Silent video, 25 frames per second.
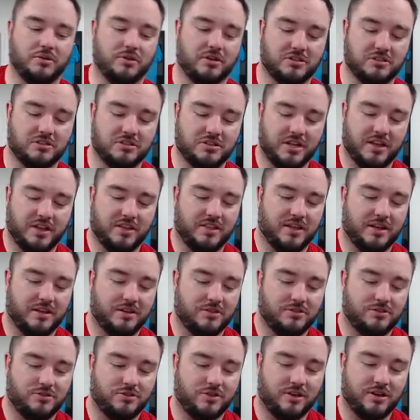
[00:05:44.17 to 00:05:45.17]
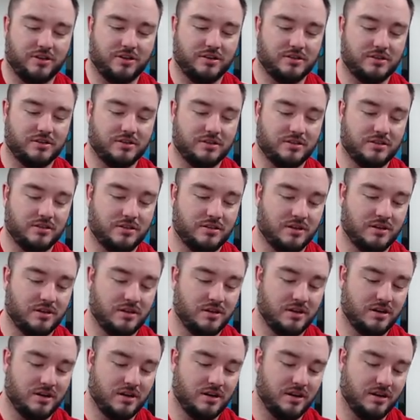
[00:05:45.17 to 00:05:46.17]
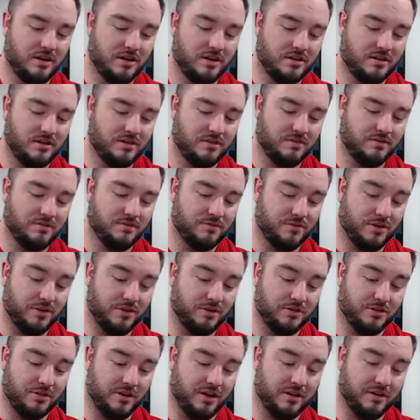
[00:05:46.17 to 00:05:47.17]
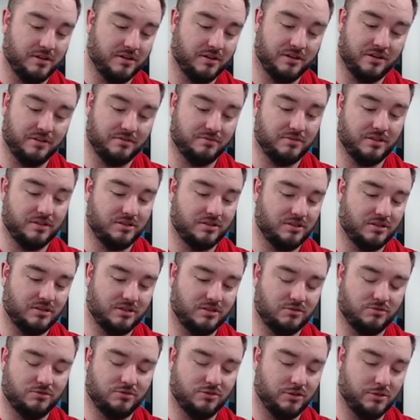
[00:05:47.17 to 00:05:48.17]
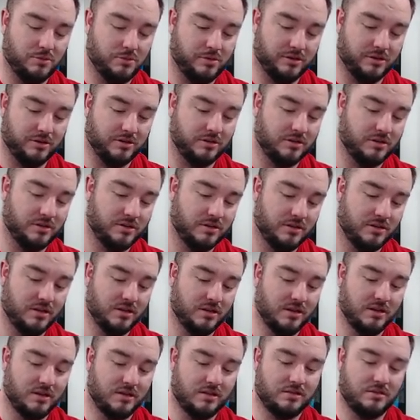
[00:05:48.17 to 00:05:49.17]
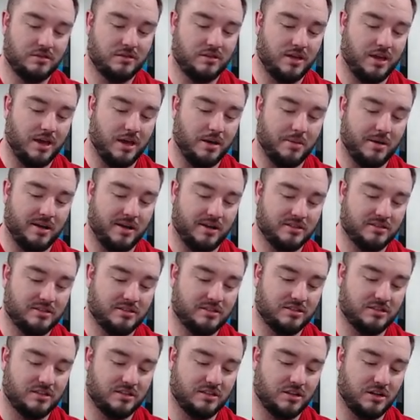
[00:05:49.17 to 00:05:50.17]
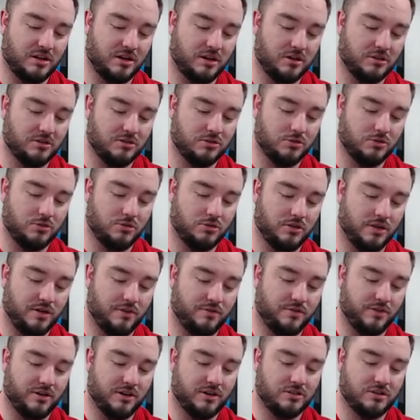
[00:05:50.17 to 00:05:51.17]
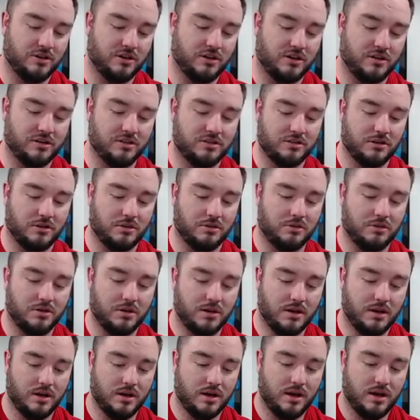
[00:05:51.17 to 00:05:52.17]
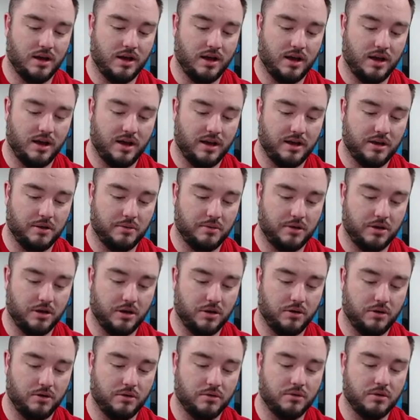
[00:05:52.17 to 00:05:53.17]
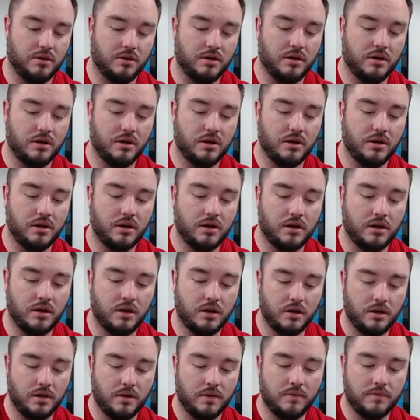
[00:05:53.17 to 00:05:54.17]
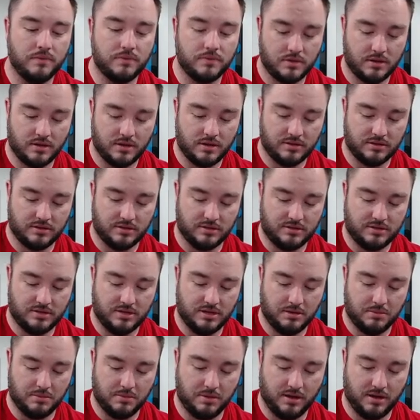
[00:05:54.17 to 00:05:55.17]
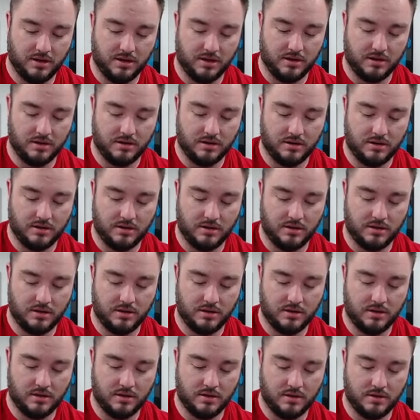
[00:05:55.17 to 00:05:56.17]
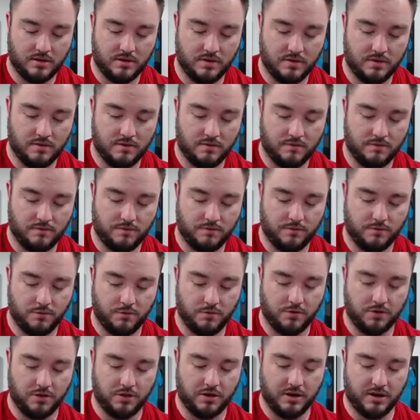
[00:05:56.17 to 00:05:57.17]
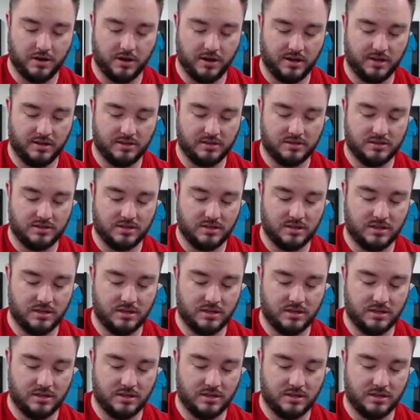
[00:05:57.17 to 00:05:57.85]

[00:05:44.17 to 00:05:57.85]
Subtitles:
understand that trade for either end. It's really weird. Cam Atkinson's, like, the heart and soul of that franchise. So here we go. The D-man for the Knights,